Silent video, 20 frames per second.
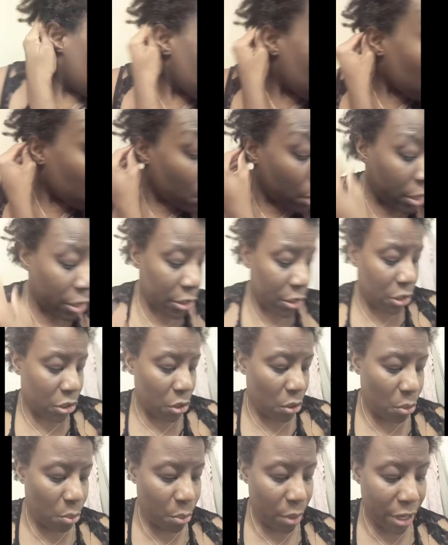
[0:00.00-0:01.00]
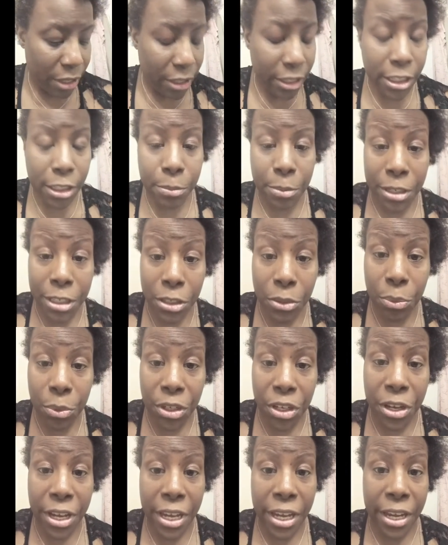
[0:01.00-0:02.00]
works so well, especially
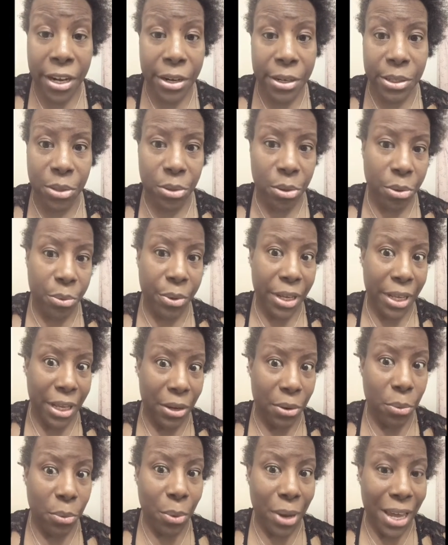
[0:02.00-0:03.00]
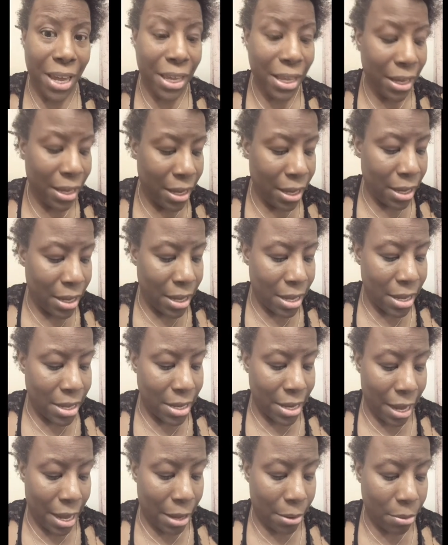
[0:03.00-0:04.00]
when your hair is already wet.
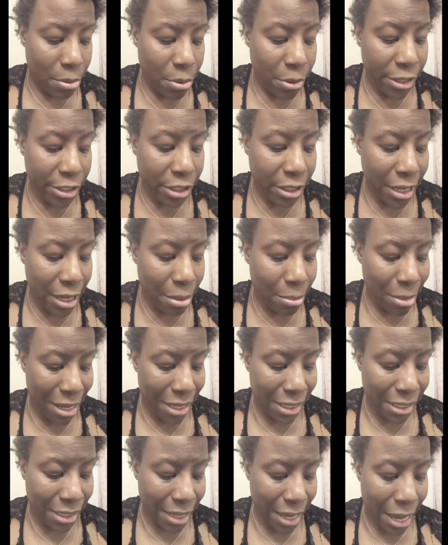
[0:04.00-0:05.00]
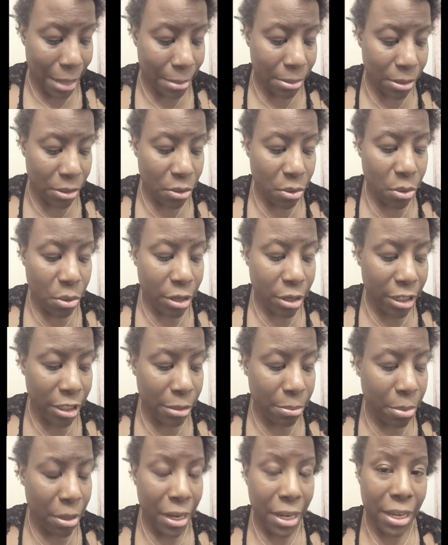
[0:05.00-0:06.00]
Now I'm going to get my scalps, of
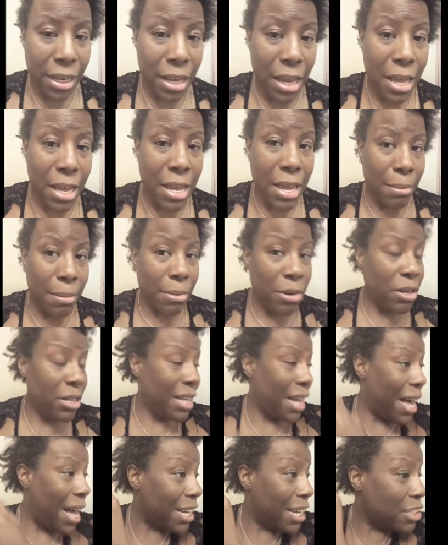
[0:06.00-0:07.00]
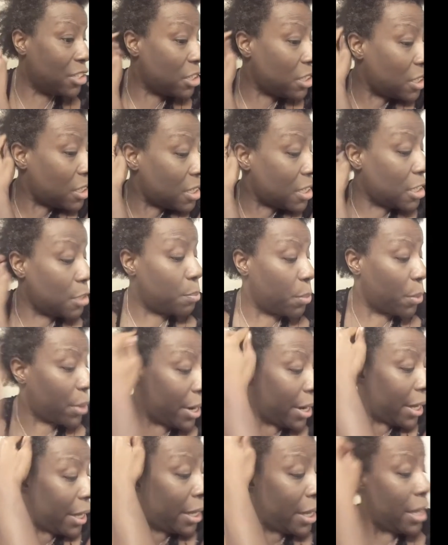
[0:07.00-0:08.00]
course, but I'm going to actually just
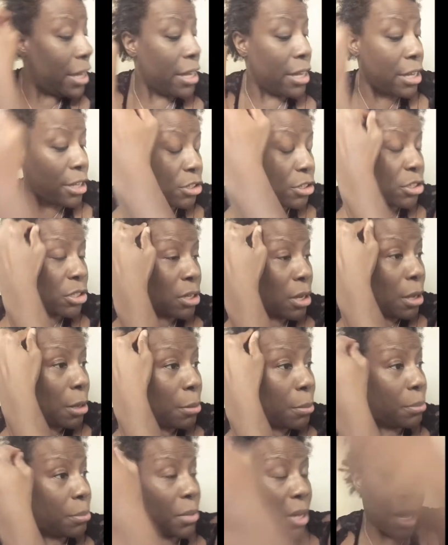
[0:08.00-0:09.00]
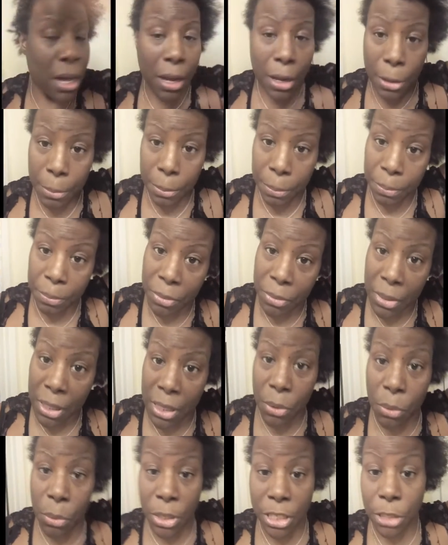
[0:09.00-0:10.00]
spray some
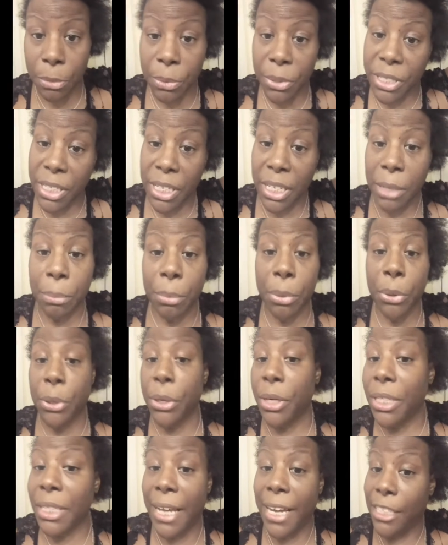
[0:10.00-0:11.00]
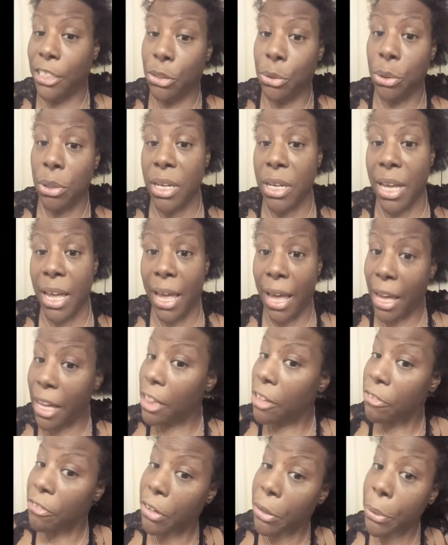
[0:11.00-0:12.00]
100% pure natural
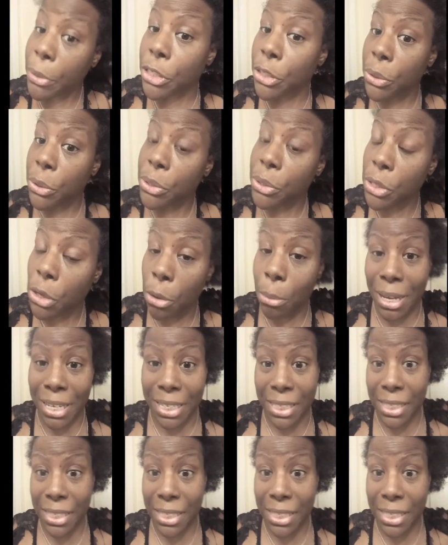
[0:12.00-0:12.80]
aloe vera juice on my